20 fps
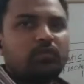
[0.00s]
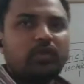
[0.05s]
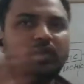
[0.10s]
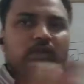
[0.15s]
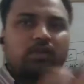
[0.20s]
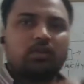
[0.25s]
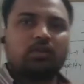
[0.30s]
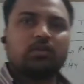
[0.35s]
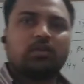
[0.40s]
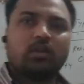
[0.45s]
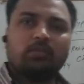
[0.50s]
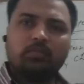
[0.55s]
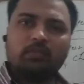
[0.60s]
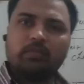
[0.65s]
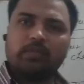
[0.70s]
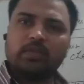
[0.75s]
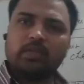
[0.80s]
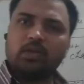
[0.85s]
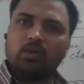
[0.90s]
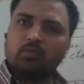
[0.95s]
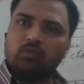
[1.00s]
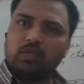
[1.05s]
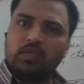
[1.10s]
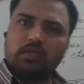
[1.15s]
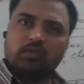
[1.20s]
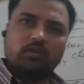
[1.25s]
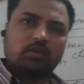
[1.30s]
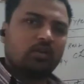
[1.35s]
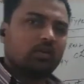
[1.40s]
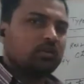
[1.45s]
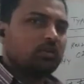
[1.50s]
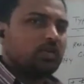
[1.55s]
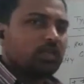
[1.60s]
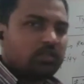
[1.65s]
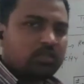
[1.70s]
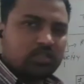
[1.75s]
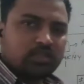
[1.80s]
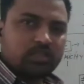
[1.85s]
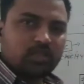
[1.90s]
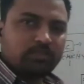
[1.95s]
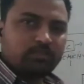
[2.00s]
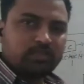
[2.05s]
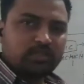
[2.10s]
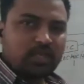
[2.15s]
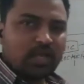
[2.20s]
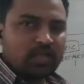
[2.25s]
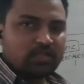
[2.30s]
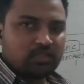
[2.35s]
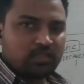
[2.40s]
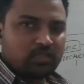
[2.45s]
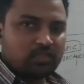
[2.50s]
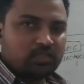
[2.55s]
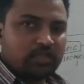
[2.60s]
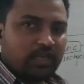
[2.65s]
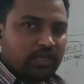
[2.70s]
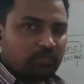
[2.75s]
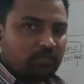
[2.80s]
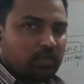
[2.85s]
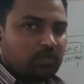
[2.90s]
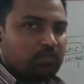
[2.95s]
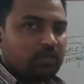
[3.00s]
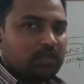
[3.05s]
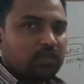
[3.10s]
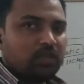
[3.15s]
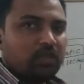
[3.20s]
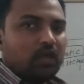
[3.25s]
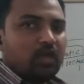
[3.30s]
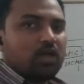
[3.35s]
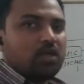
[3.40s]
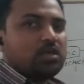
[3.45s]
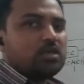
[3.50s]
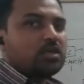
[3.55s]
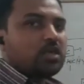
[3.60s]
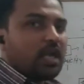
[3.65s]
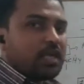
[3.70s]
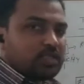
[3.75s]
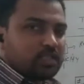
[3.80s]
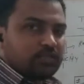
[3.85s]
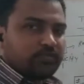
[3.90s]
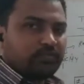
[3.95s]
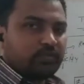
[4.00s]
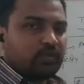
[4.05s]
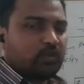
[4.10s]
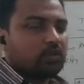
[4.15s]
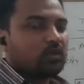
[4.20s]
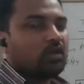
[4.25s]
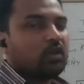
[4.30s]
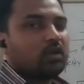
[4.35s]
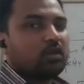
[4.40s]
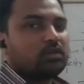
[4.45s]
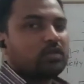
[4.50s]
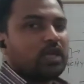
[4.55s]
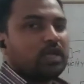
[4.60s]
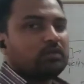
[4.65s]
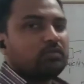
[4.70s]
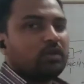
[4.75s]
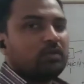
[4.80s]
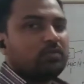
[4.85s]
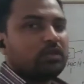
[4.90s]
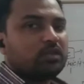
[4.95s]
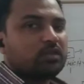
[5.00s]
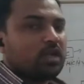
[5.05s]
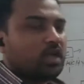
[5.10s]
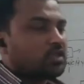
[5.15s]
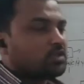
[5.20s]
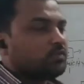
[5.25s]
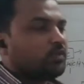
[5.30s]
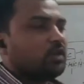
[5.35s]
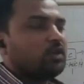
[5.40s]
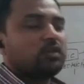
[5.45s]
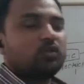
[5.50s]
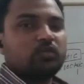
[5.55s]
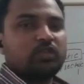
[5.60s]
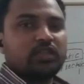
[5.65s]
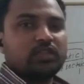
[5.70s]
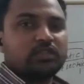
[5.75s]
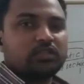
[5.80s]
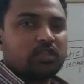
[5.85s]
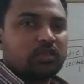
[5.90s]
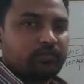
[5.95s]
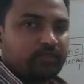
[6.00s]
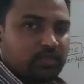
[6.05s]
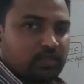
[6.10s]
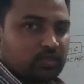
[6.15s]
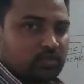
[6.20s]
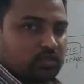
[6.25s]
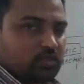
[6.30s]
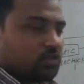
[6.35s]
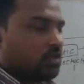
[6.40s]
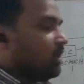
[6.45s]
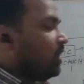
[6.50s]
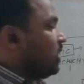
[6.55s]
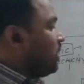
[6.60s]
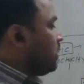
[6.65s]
will rub with the woolen cloth, there is some charges that will be transferred to their surface.